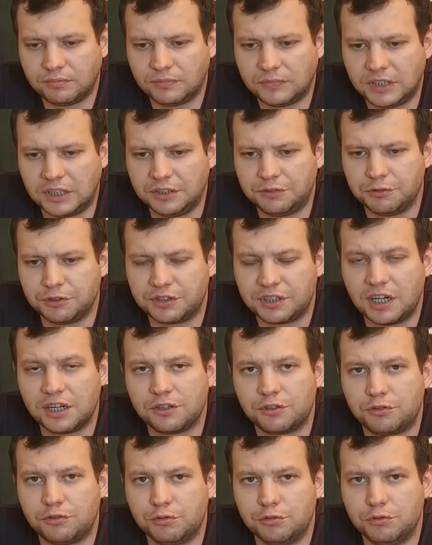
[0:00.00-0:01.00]
it was
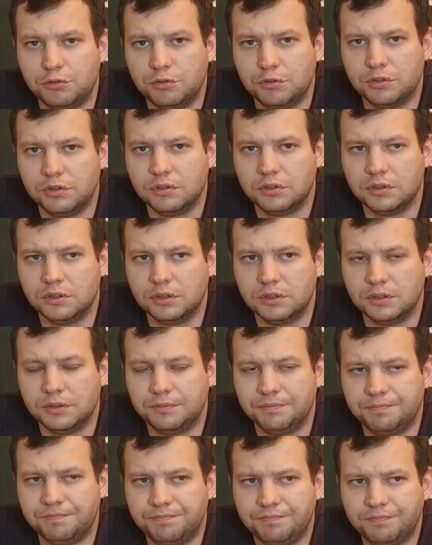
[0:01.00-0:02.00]
hard to
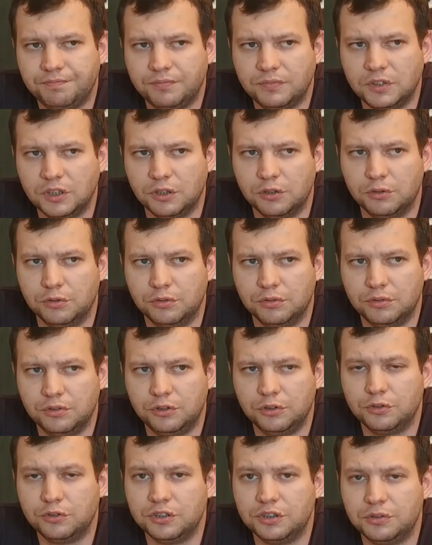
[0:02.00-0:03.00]

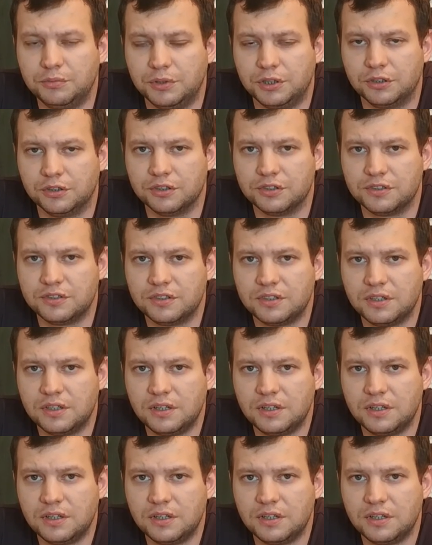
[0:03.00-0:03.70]
use it because